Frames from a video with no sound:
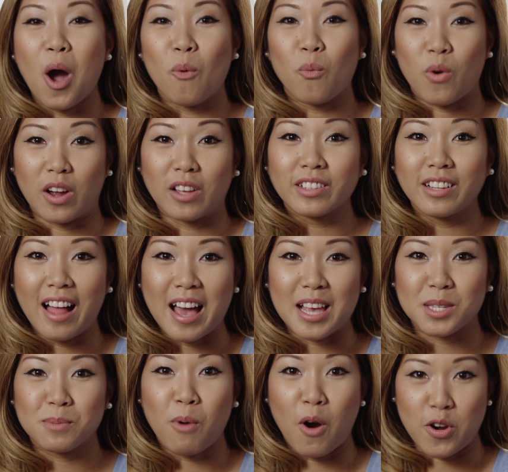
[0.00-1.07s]
A
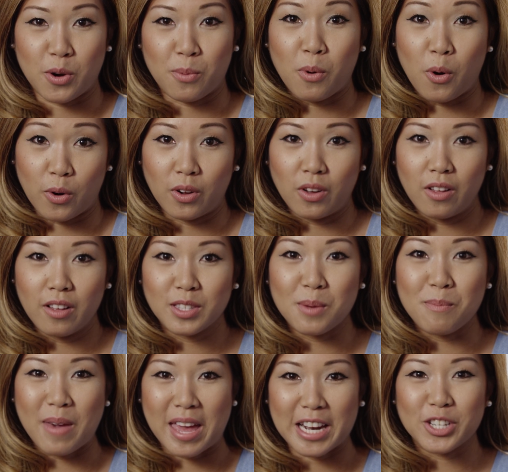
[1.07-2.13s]
world-class partner portal to
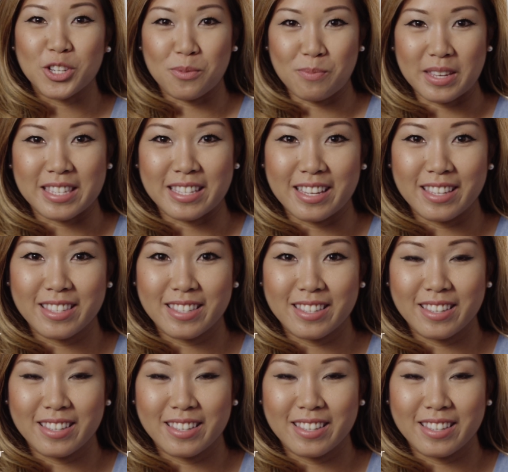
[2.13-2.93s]
manage your business.